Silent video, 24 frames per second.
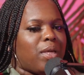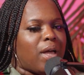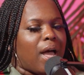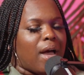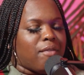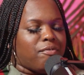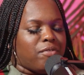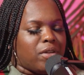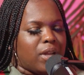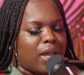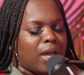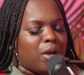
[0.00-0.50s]
I
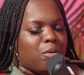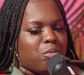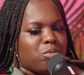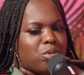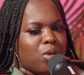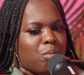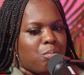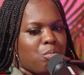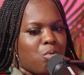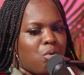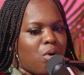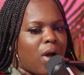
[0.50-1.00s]
feel like
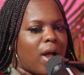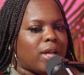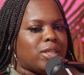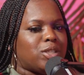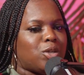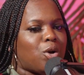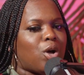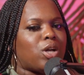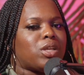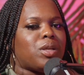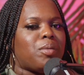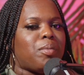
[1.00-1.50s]
the more I
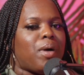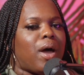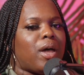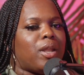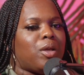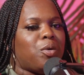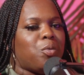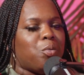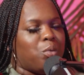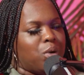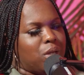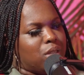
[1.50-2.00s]
talked about
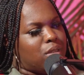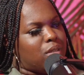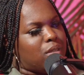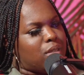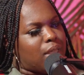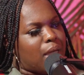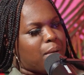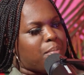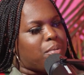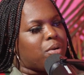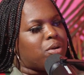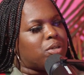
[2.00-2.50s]
it with
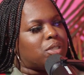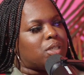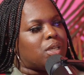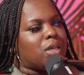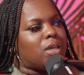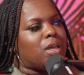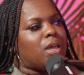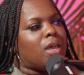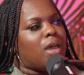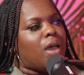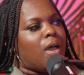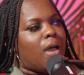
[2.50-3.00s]
that
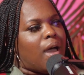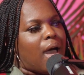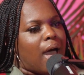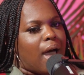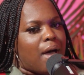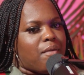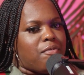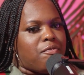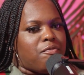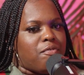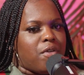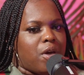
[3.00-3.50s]
person,
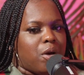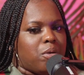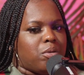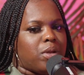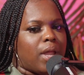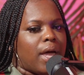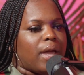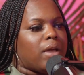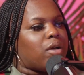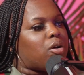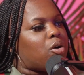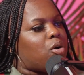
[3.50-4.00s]
I felt
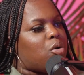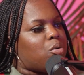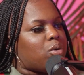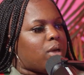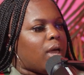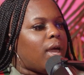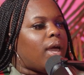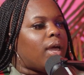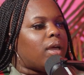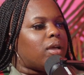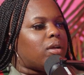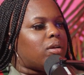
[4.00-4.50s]
like,
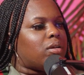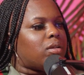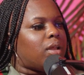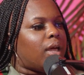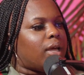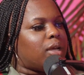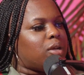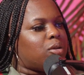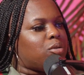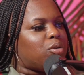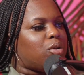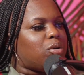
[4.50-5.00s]
okay,
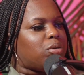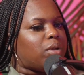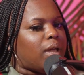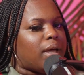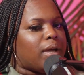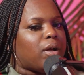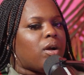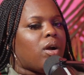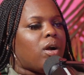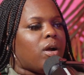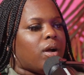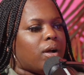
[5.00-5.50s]
like,
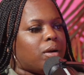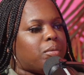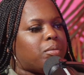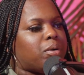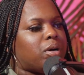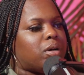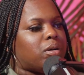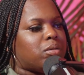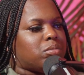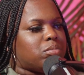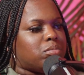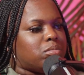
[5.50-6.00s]
like, all right,
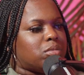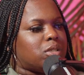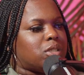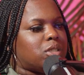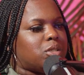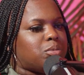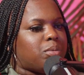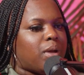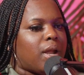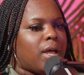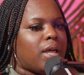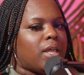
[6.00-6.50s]
well, this
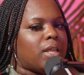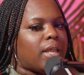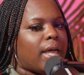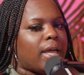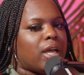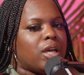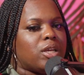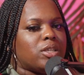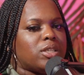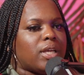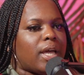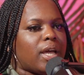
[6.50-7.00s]
is what
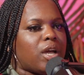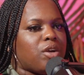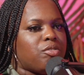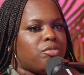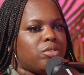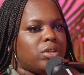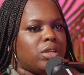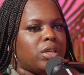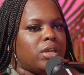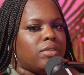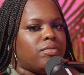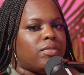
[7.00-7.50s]
it's like a
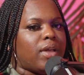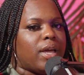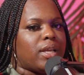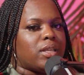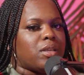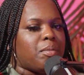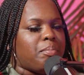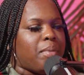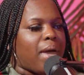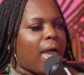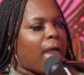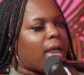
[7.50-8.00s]
relief. Like,
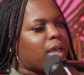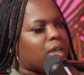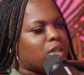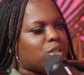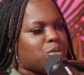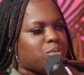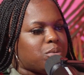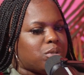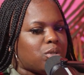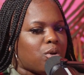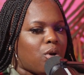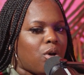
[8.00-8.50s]
the
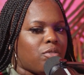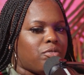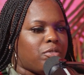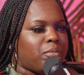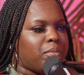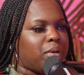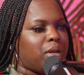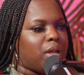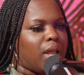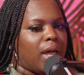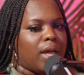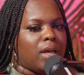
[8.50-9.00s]
baggage was off of
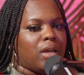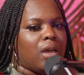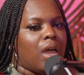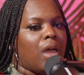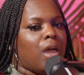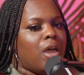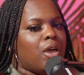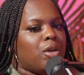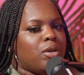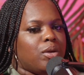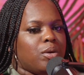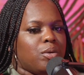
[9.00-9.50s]
me, like,
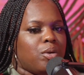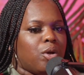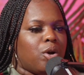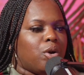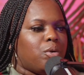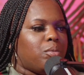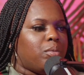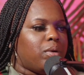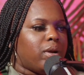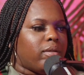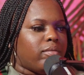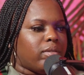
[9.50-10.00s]

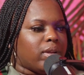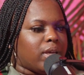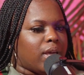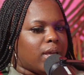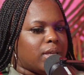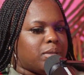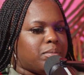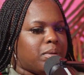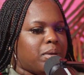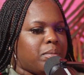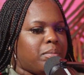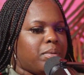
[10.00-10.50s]
whatever the
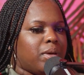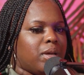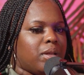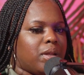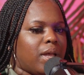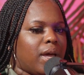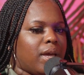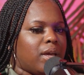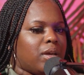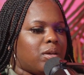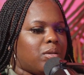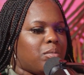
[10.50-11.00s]
case may be,
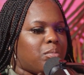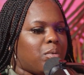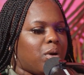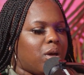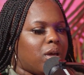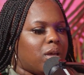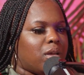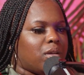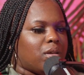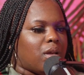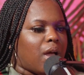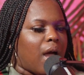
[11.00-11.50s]
like,
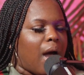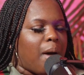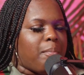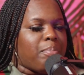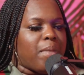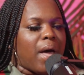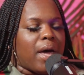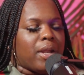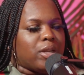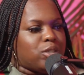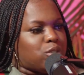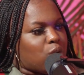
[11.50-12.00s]
but I'm
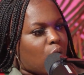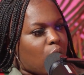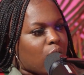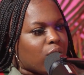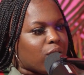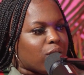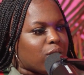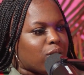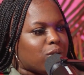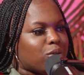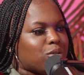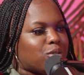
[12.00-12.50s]
not a
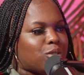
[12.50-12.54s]
talker.